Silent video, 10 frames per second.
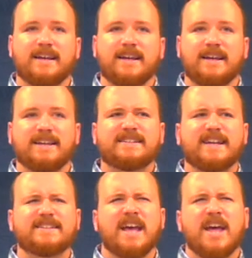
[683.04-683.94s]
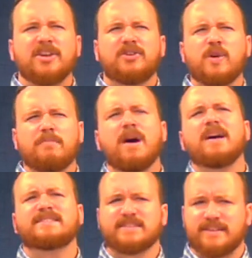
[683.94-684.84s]
He says, to a
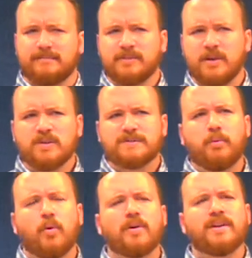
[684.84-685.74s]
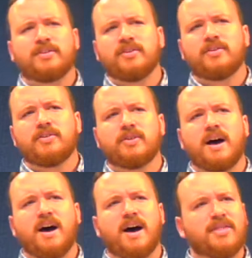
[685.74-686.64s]
Muslim who was born into
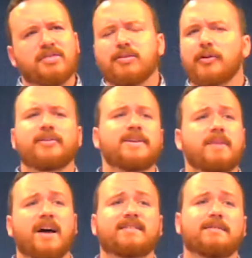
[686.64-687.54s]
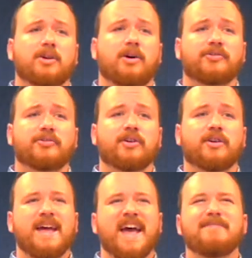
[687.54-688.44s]
a thoroughly Muslim culture,
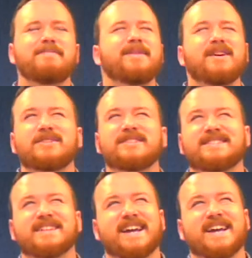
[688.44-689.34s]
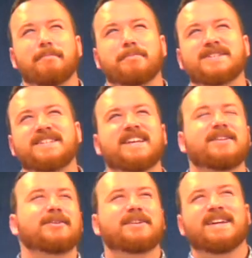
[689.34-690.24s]
and maybe it was like a
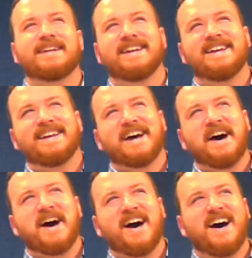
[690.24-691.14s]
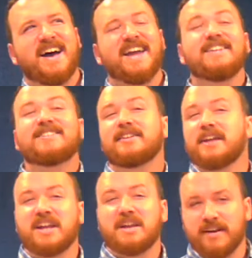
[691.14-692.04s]
particularly
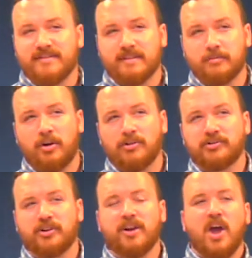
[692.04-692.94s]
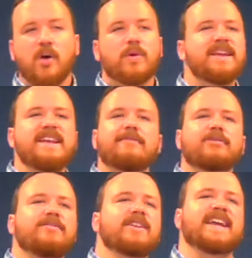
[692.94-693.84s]
insulated Muslim culture, where they never
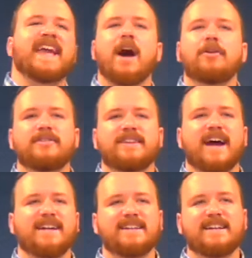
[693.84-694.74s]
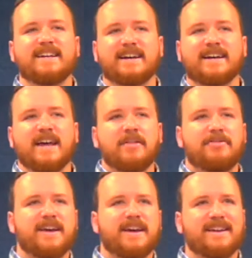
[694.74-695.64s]
even encountered the idea
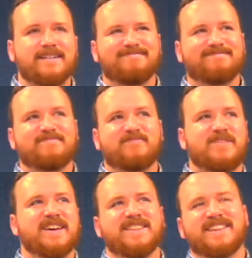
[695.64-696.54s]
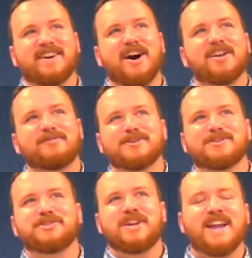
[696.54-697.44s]
that the God of
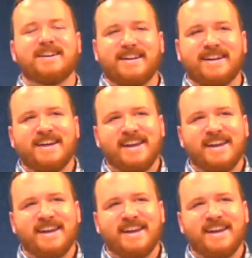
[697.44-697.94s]
Christianity